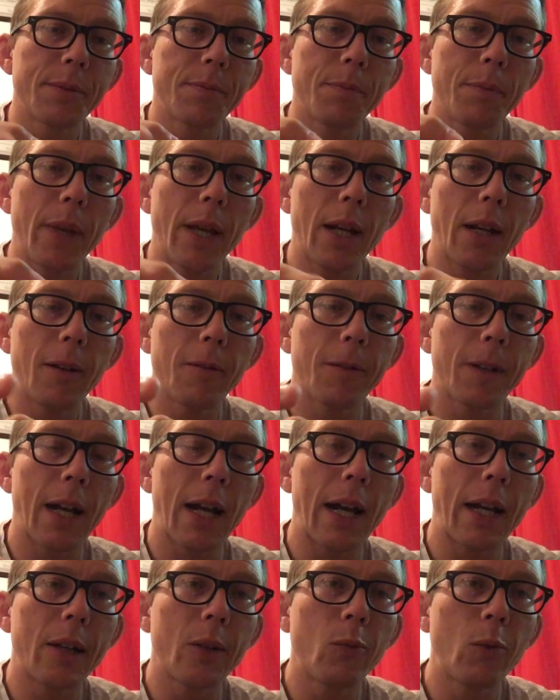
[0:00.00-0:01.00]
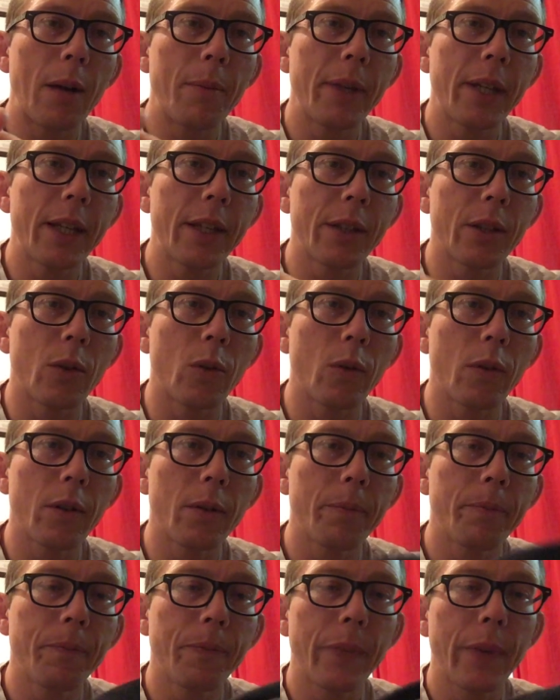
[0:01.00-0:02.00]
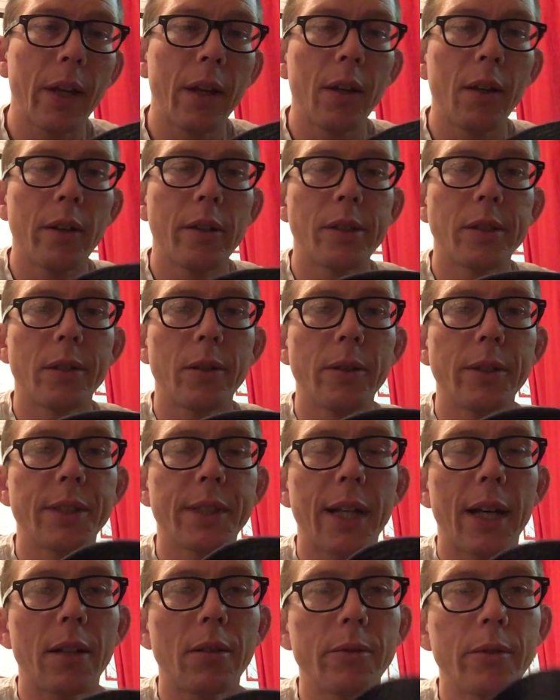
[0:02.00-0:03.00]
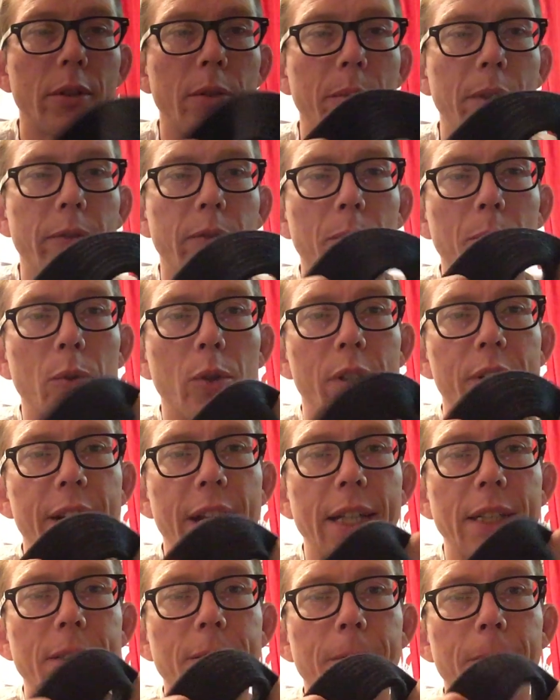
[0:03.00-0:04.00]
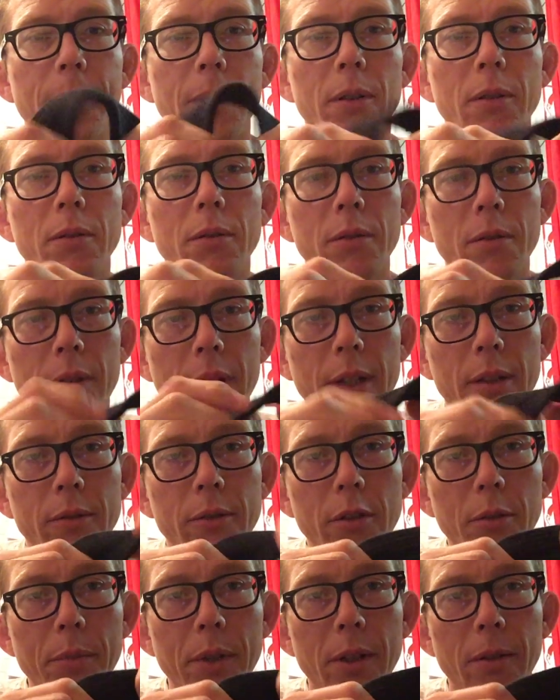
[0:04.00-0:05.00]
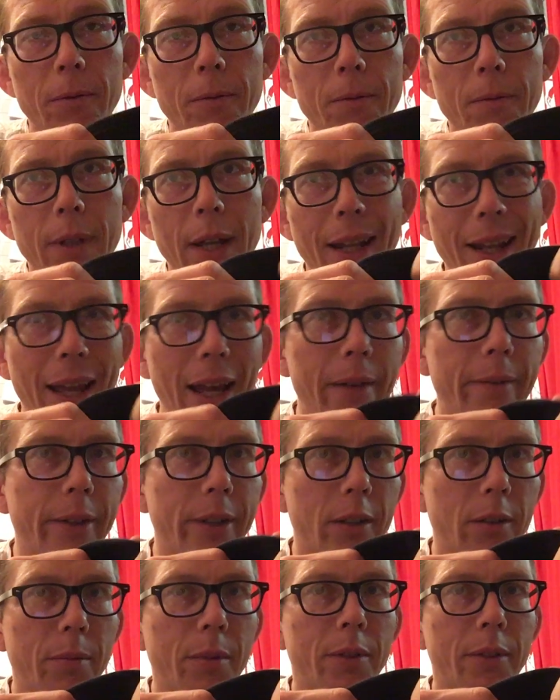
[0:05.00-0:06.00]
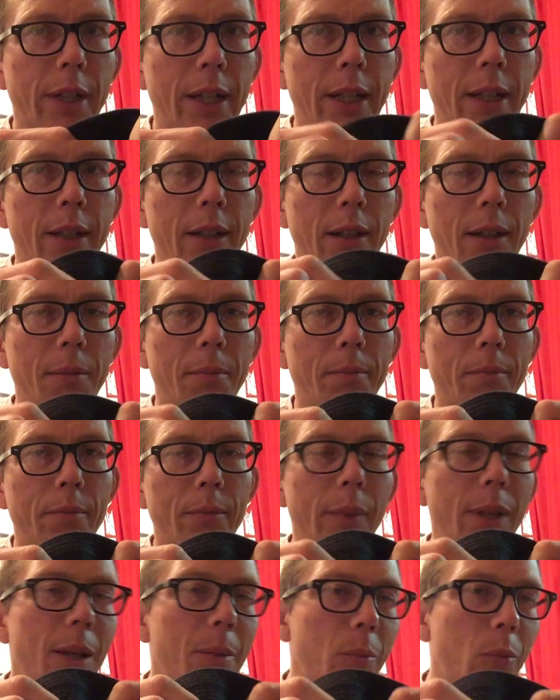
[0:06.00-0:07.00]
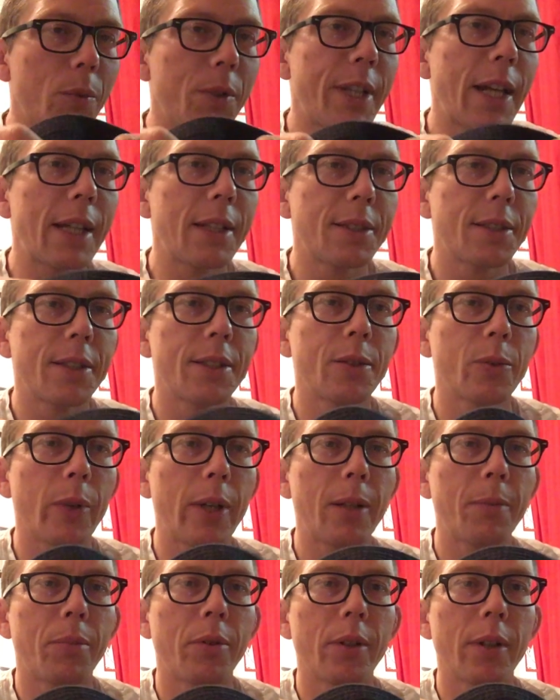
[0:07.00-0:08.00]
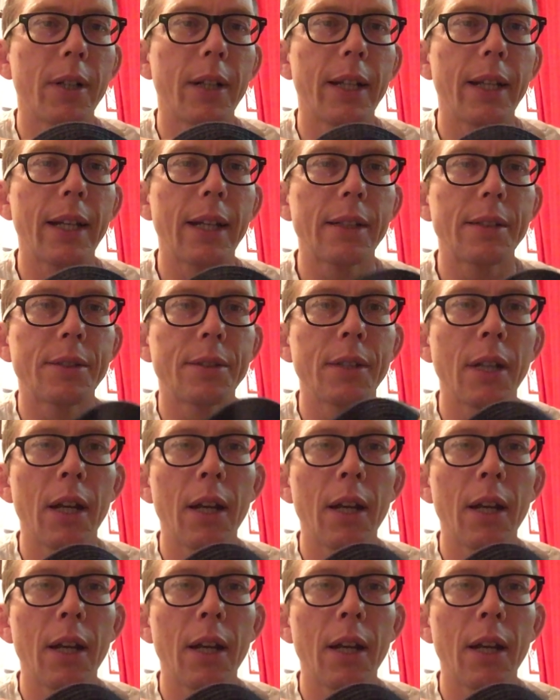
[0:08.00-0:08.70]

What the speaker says: made out of cotton webbing in the core. So it's got a little bit of a more dense feel and a little bit of, not heavier, but like, dense is a way to put it, I guess.